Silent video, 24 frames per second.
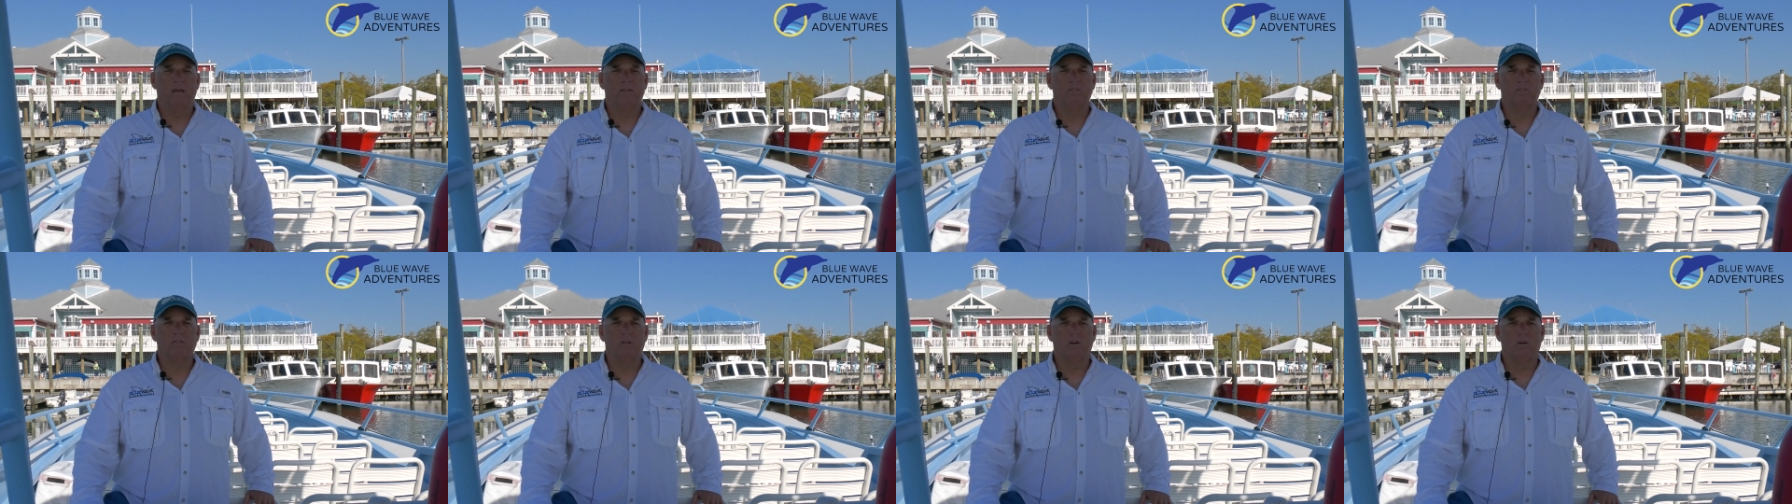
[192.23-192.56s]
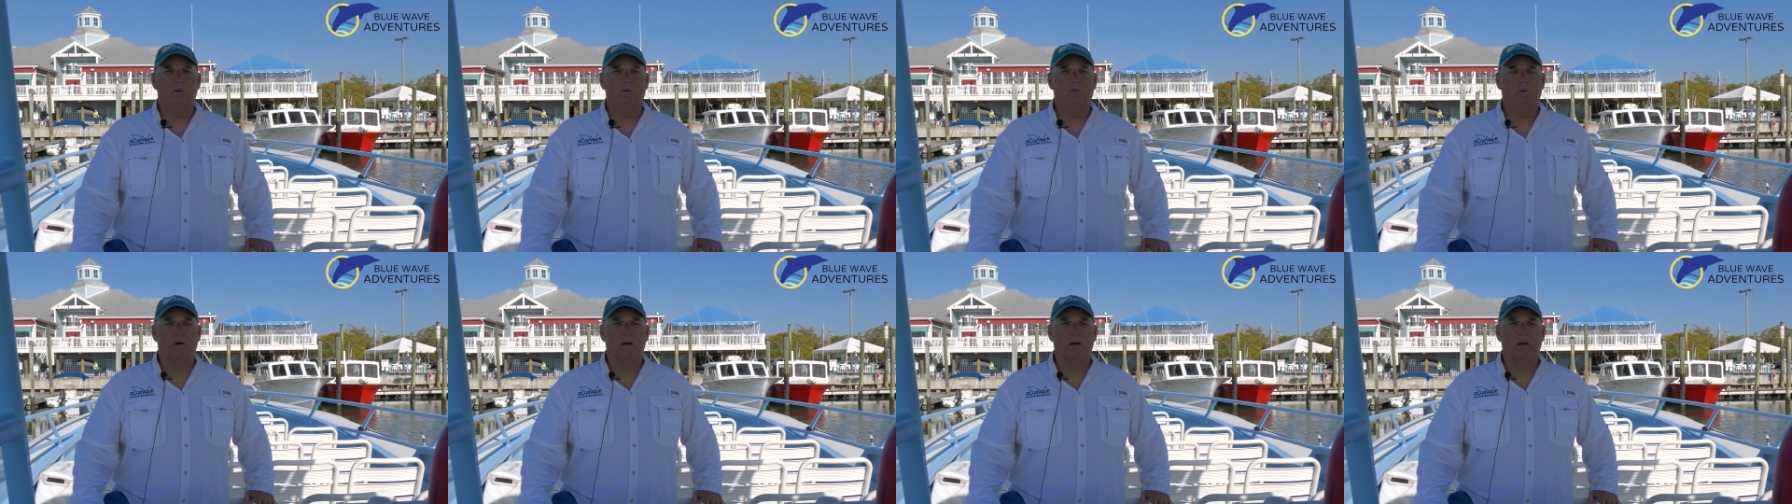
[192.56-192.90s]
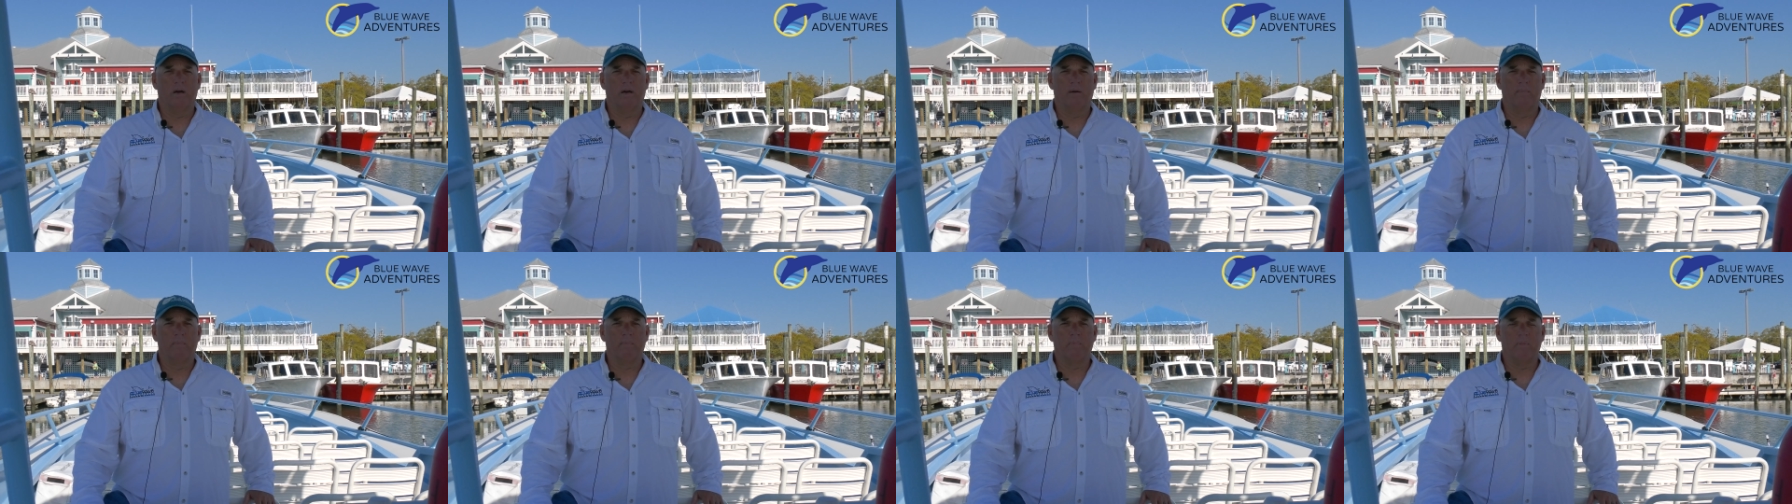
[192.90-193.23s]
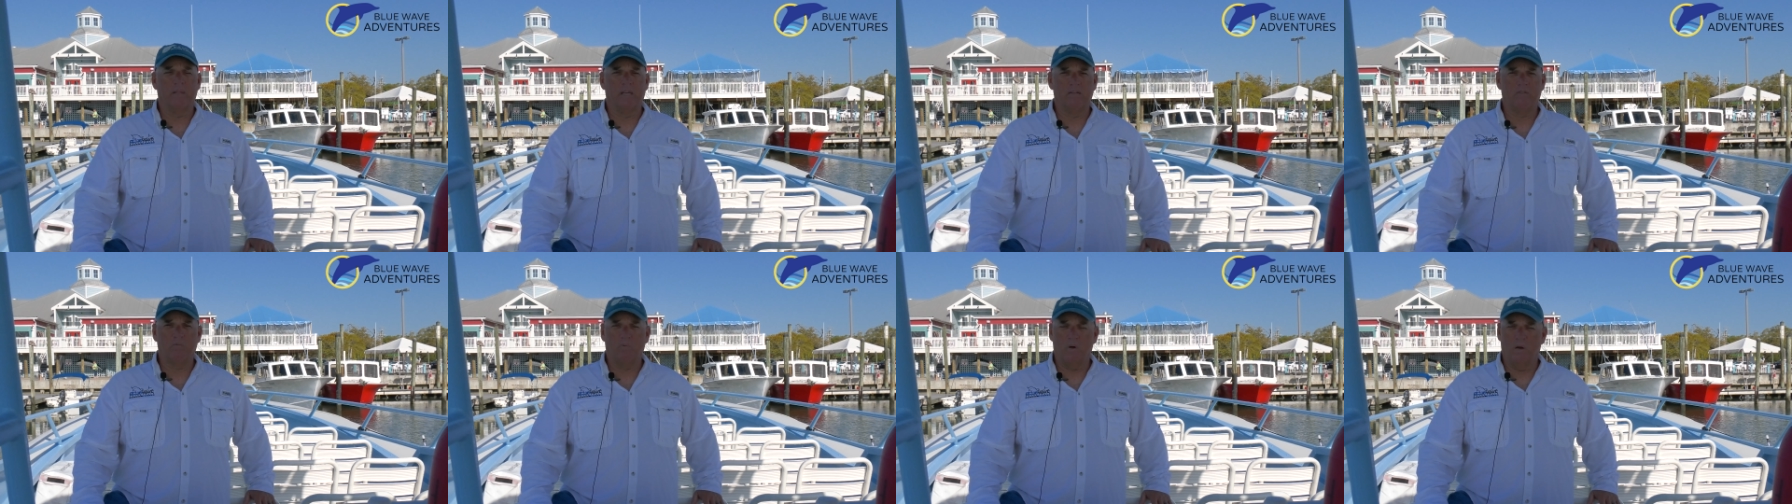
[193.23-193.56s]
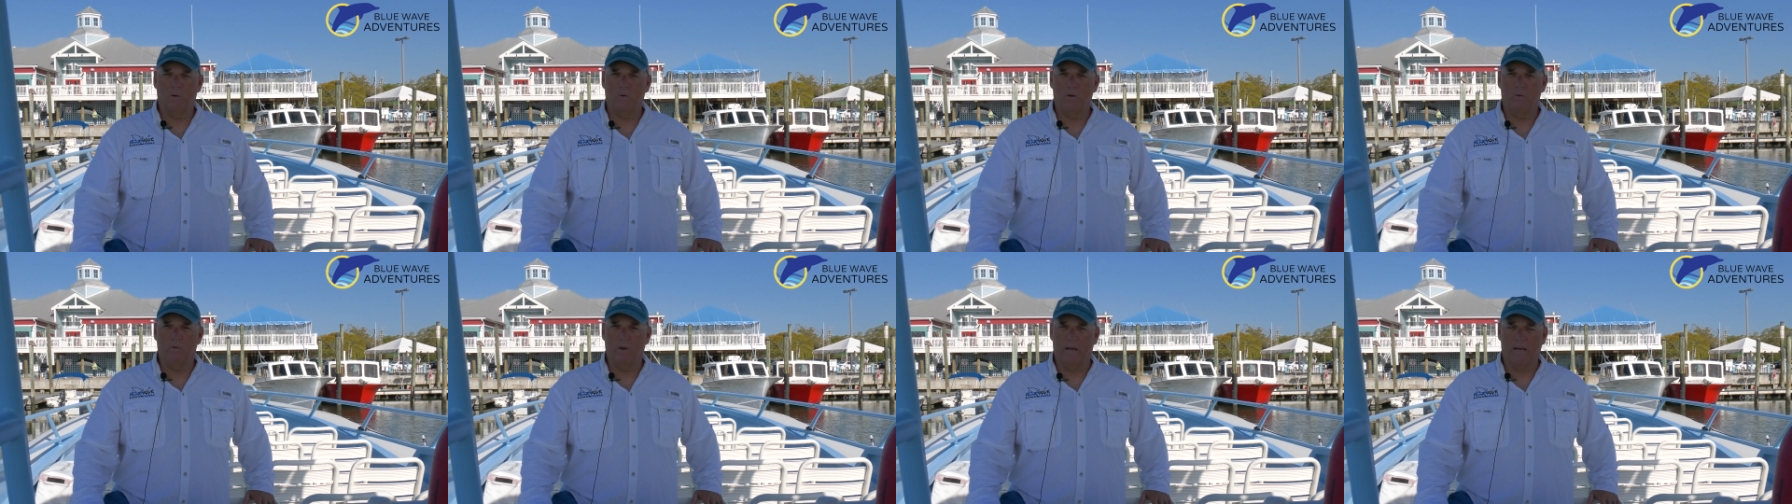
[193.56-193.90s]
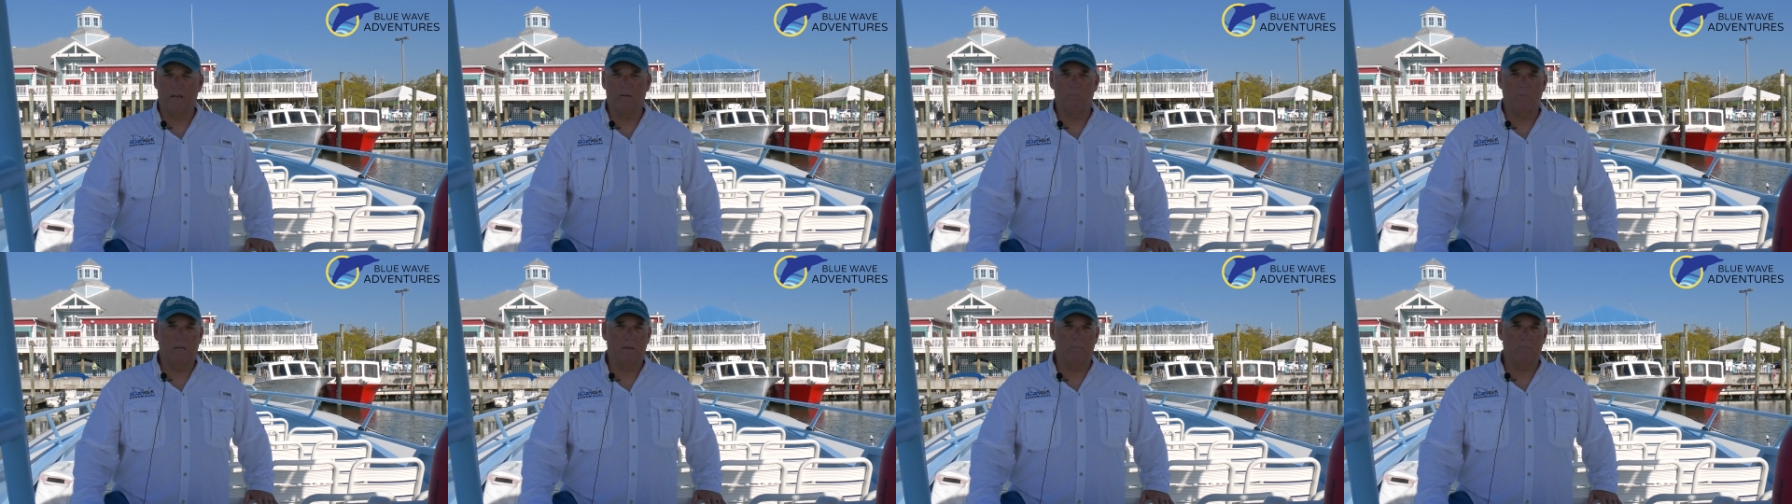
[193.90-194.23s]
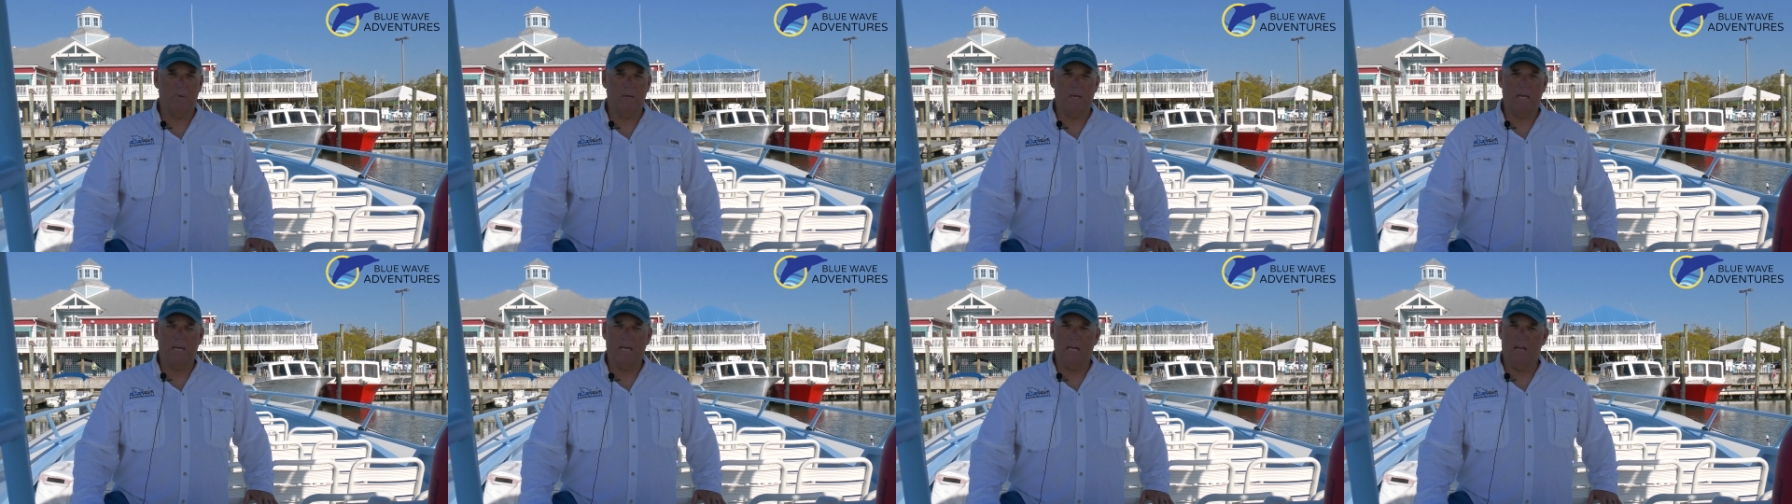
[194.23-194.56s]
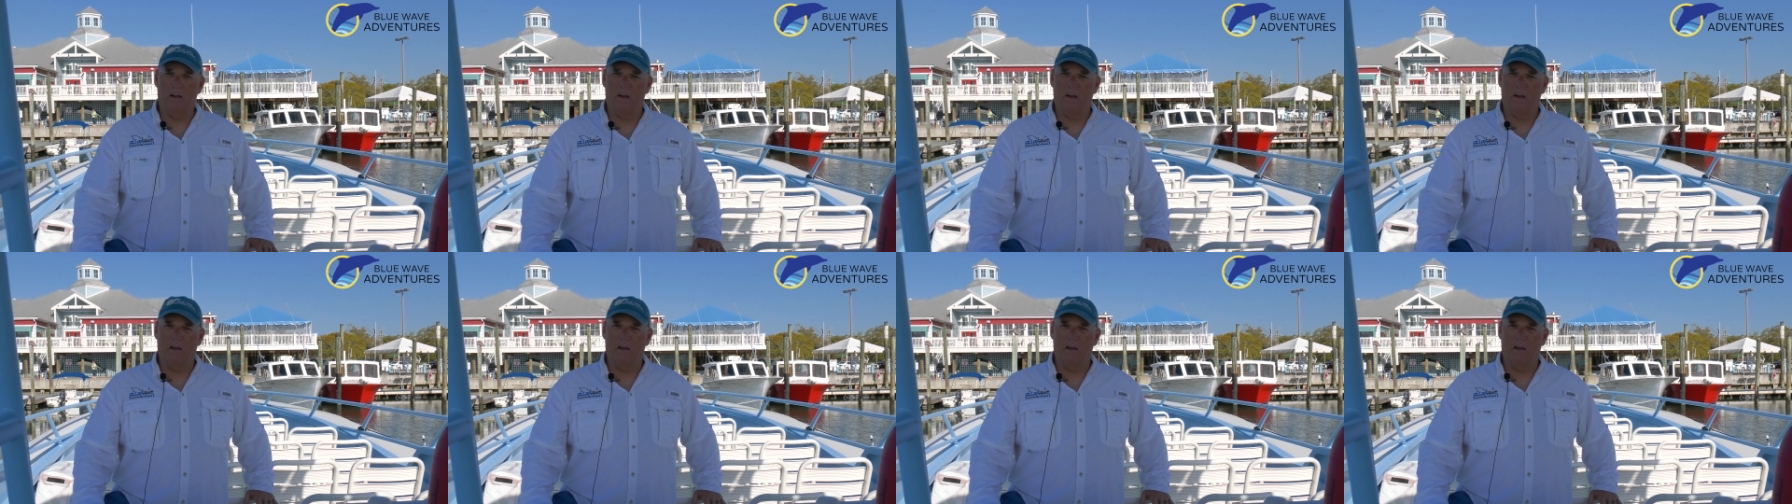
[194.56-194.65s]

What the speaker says: So that's why we recommend being